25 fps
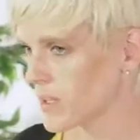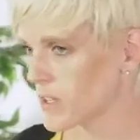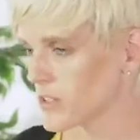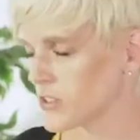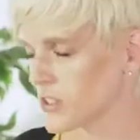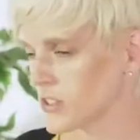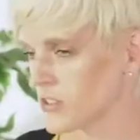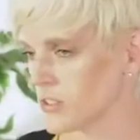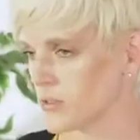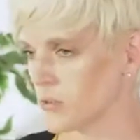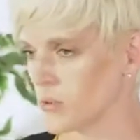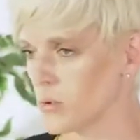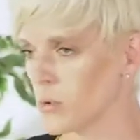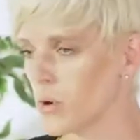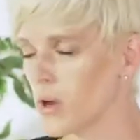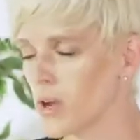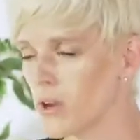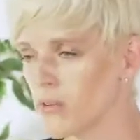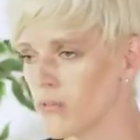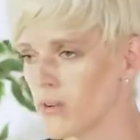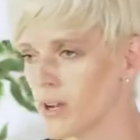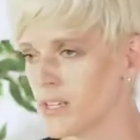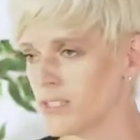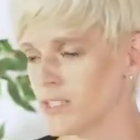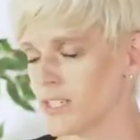So some quite
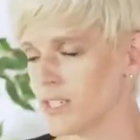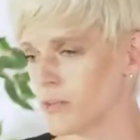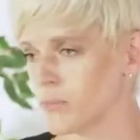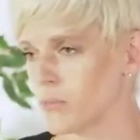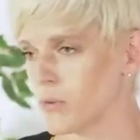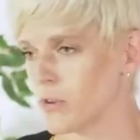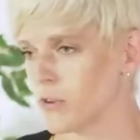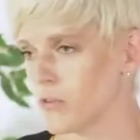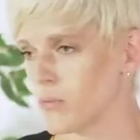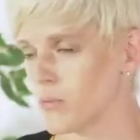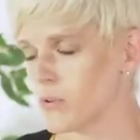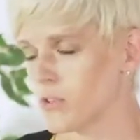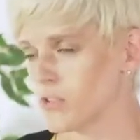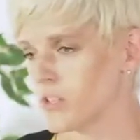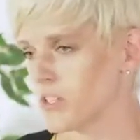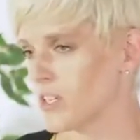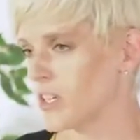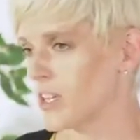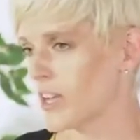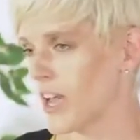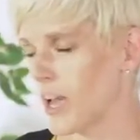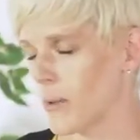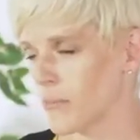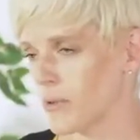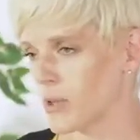erratic movements and it
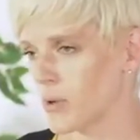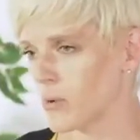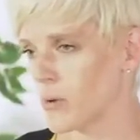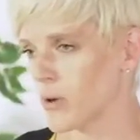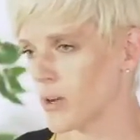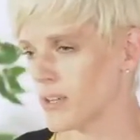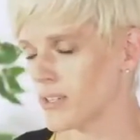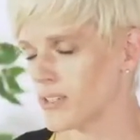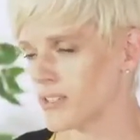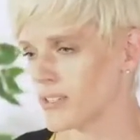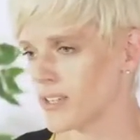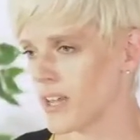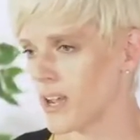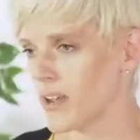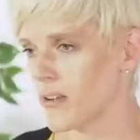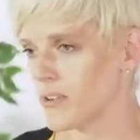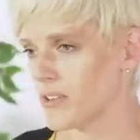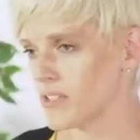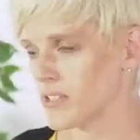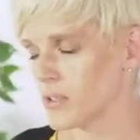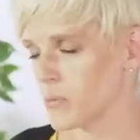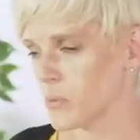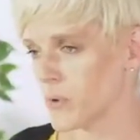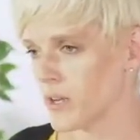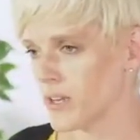can be quite scary
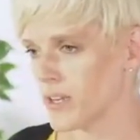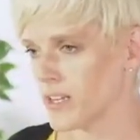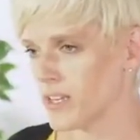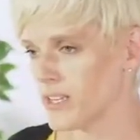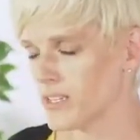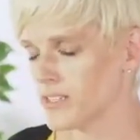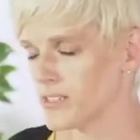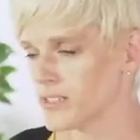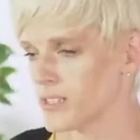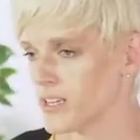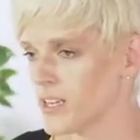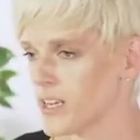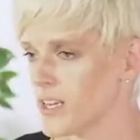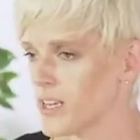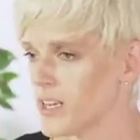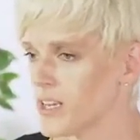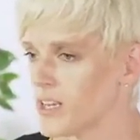to witness.